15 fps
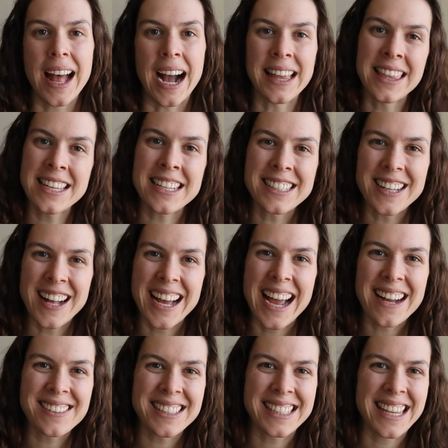I think that's all I
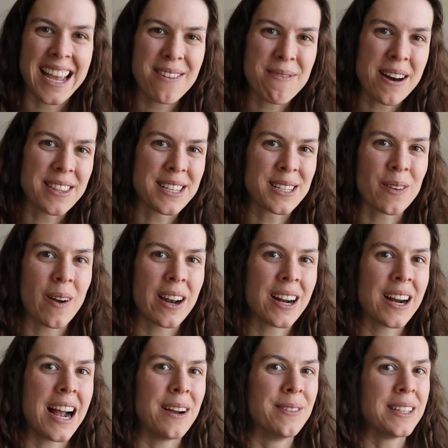have to say about this
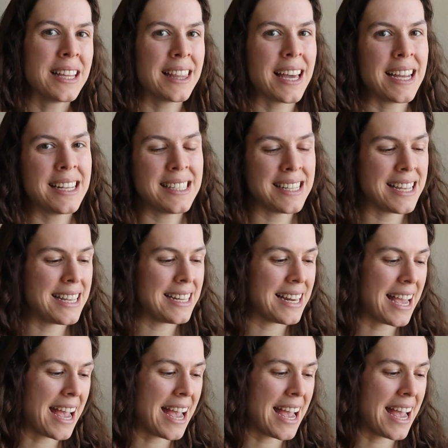sweater. I really liked it.